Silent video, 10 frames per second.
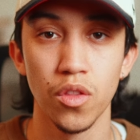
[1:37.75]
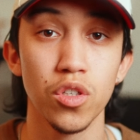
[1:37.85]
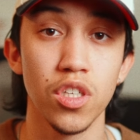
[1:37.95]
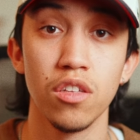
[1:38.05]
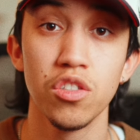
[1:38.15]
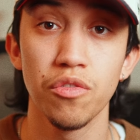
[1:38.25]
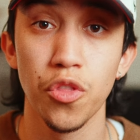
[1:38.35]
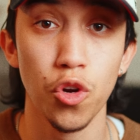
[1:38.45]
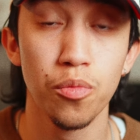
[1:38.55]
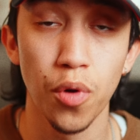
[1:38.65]
There are tons of
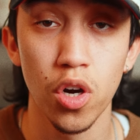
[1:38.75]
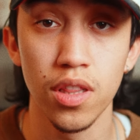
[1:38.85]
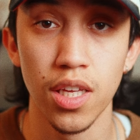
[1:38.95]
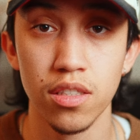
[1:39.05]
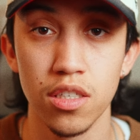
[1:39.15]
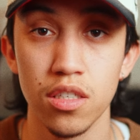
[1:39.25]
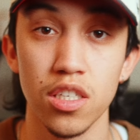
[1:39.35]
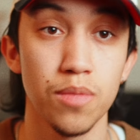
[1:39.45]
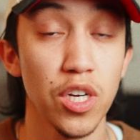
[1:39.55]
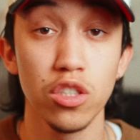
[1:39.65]
third-party lenses,
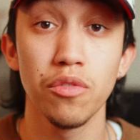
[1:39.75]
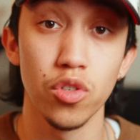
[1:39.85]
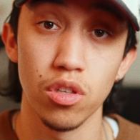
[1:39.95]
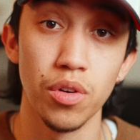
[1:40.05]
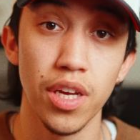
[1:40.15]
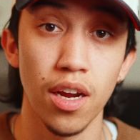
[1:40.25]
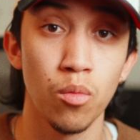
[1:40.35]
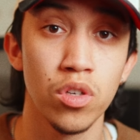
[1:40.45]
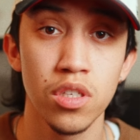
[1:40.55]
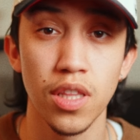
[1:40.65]
especially for Sony
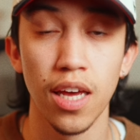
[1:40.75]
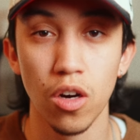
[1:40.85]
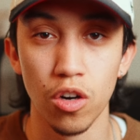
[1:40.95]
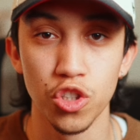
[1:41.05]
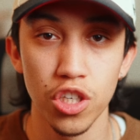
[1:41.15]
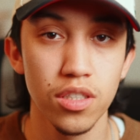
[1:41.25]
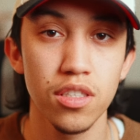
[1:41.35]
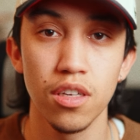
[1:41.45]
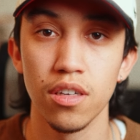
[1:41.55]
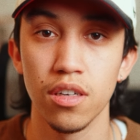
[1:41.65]
cameras, that are just
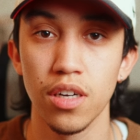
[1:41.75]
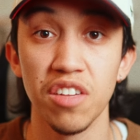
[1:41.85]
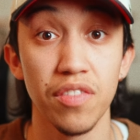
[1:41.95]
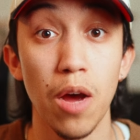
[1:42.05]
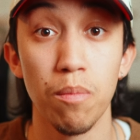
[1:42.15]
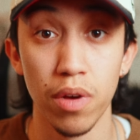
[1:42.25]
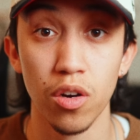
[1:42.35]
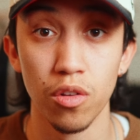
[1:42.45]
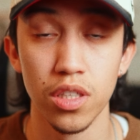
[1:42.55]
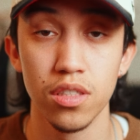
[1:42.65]
as good, if not
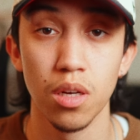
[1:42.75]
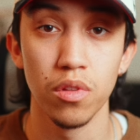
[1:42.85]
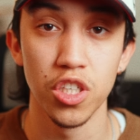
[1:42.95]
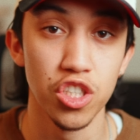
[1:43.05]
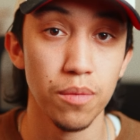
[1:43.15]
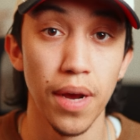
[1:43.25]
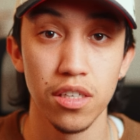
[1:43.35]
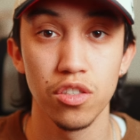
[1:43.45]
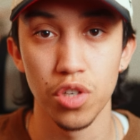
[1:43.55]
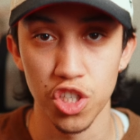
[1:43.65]
better, than some of the G
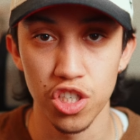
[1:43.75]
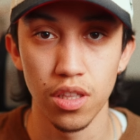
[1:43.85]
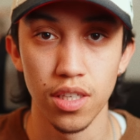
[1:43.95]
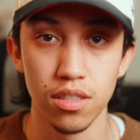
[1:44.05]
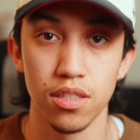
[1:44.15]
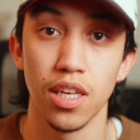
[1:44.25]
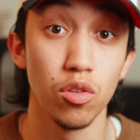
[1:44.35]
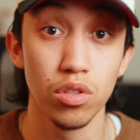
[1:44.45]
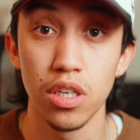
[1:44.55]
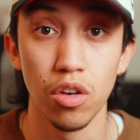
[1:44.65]
Master and G lenses that
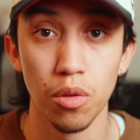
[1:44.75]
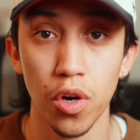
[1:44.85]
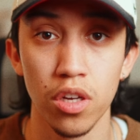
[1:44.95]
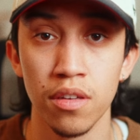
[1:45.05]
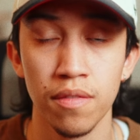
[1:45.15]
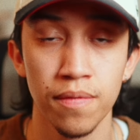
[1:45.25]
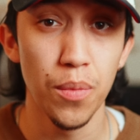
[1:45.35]
you'll see on the market.